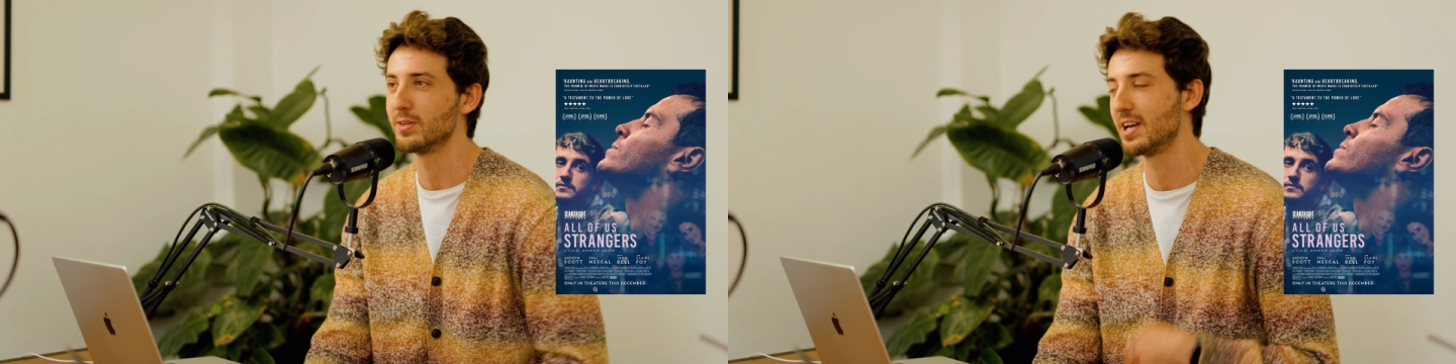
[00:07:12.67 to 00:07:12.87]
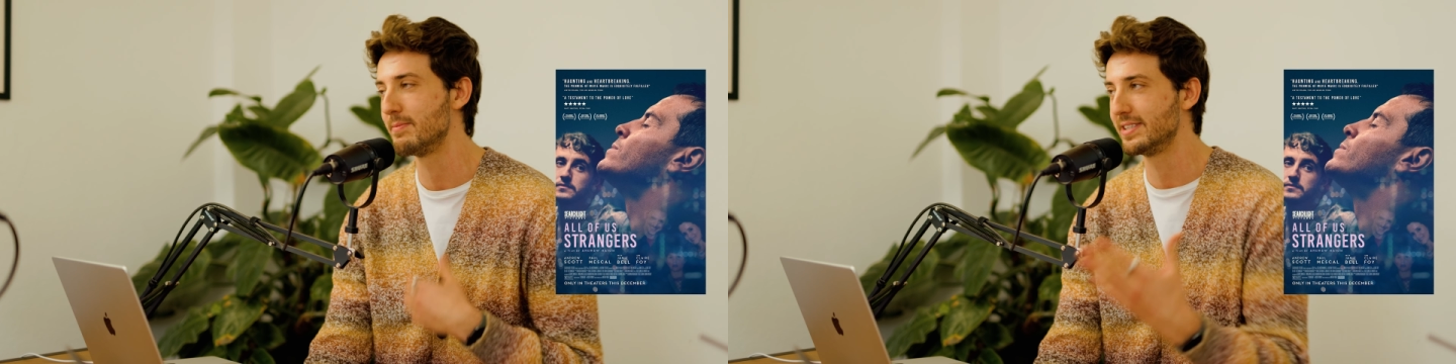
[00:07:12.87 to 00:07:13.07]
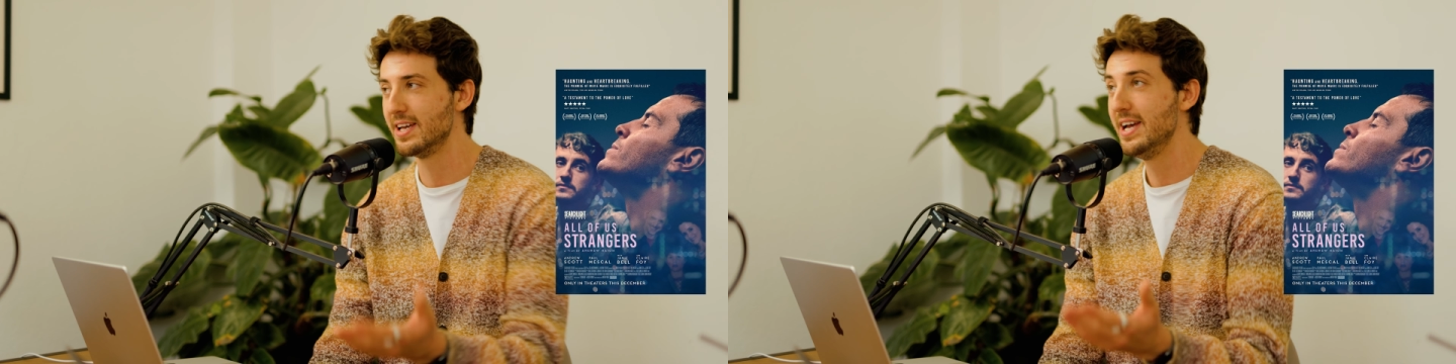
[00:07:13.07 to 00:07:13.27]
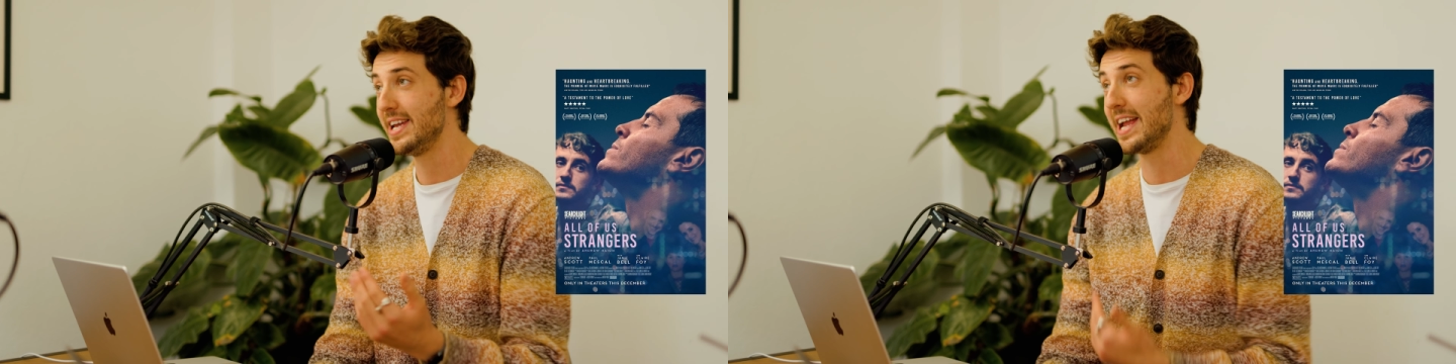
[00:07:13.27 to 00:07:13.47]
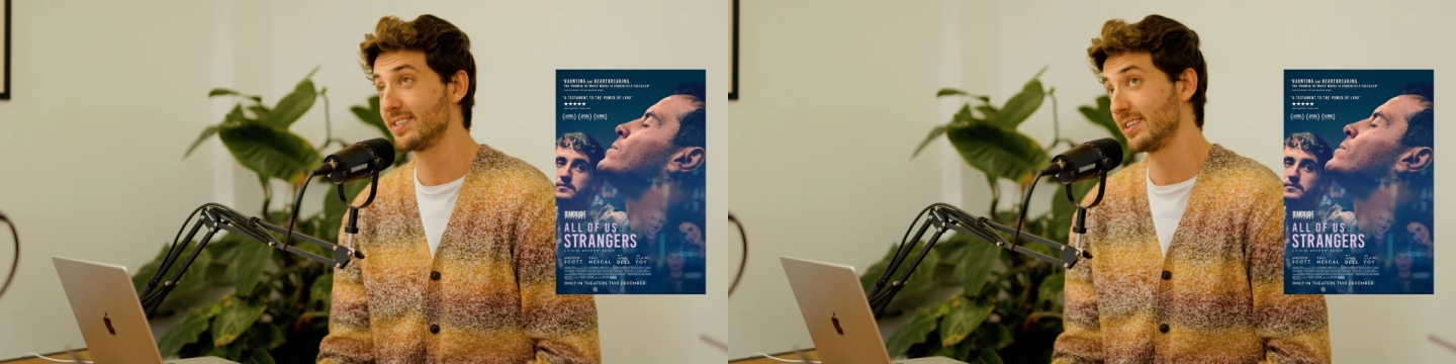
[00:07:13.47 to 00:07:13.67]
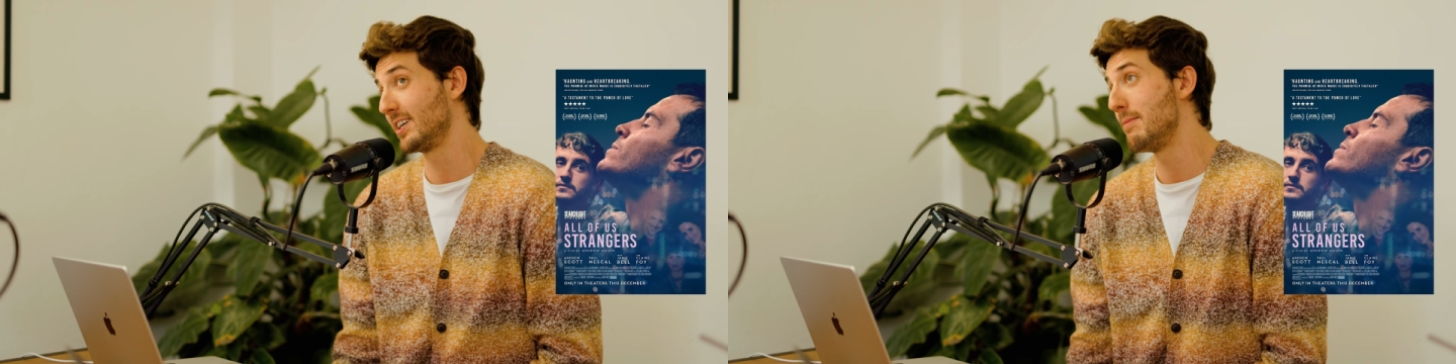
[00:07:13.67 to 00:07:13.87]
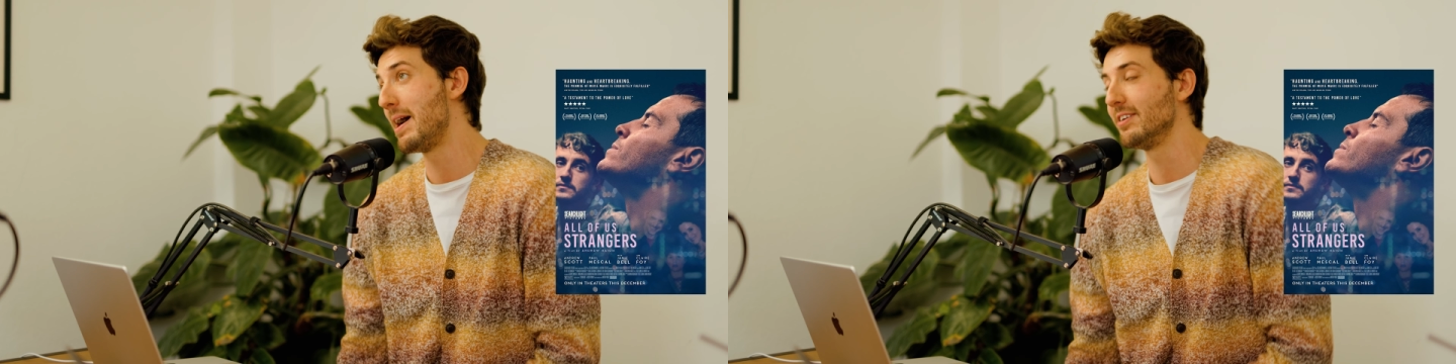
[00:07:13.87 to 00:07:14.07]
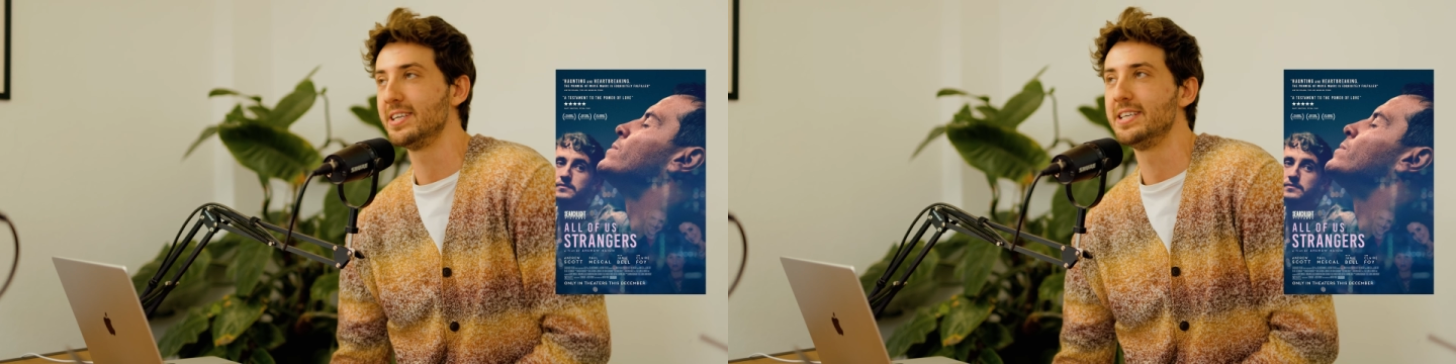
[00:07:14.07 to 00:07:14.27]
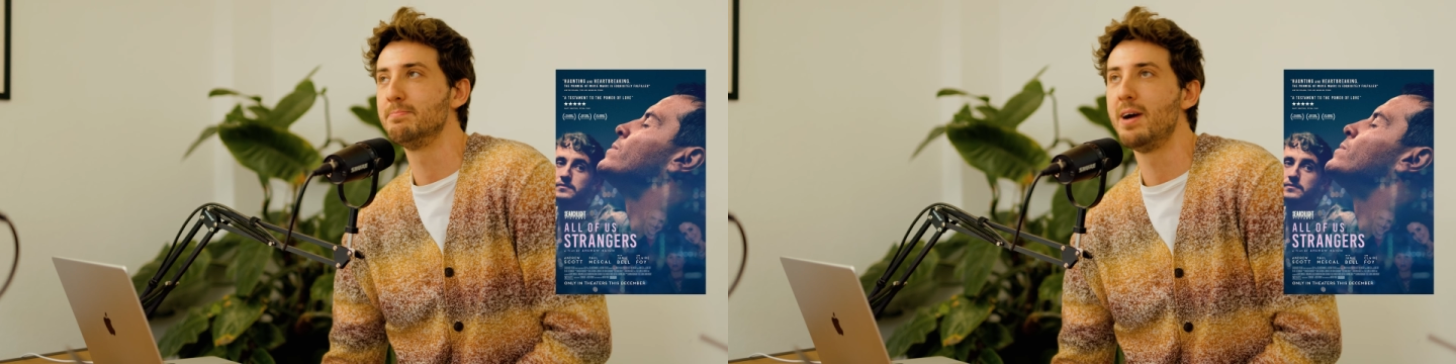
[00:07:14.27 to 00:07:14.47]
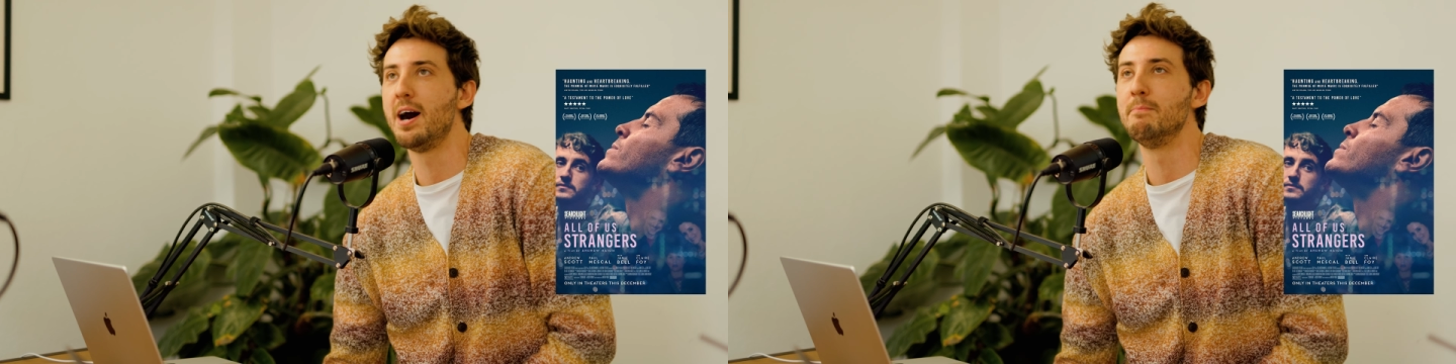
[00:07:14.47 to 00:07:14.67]
One time he has to come out to
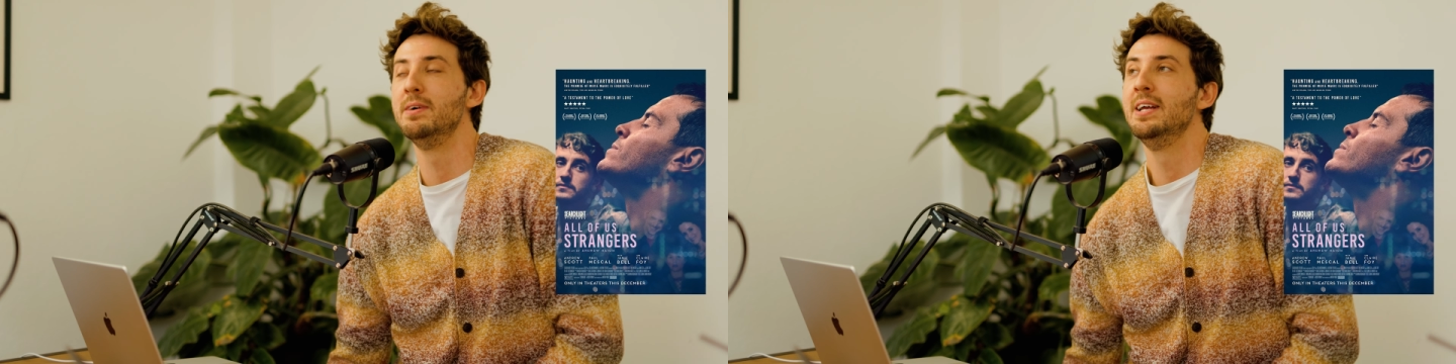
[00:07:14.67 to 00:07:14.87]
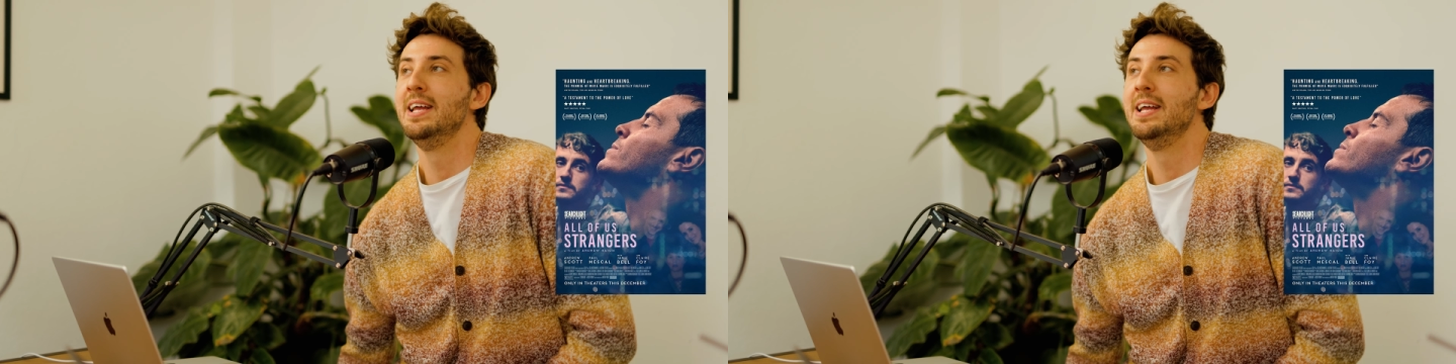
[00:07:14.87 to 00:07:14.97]
his mum,